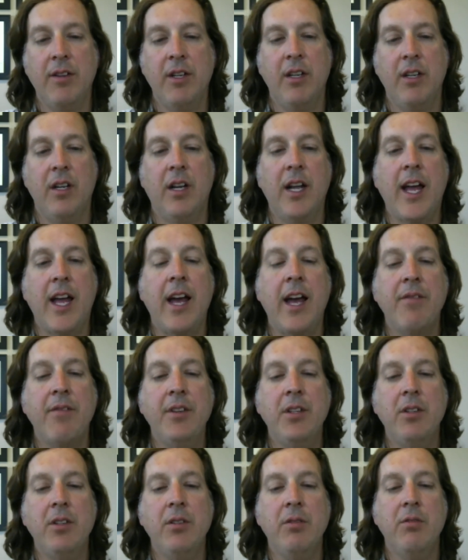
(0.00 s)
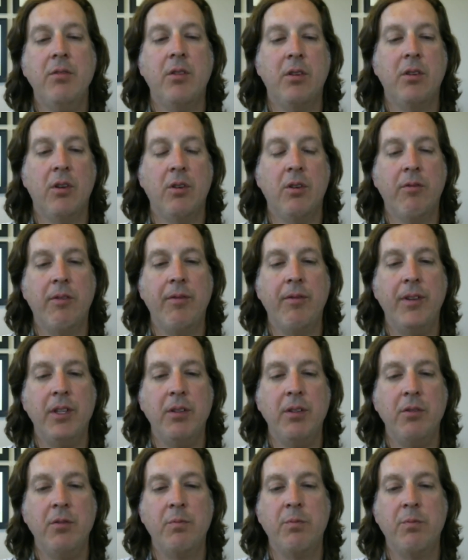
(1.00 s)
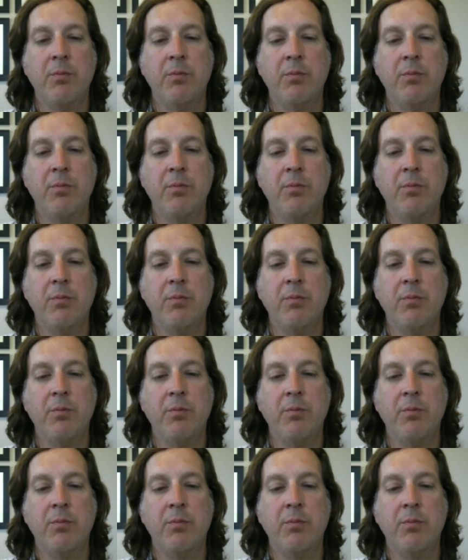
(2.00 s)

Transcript: an AVnu overview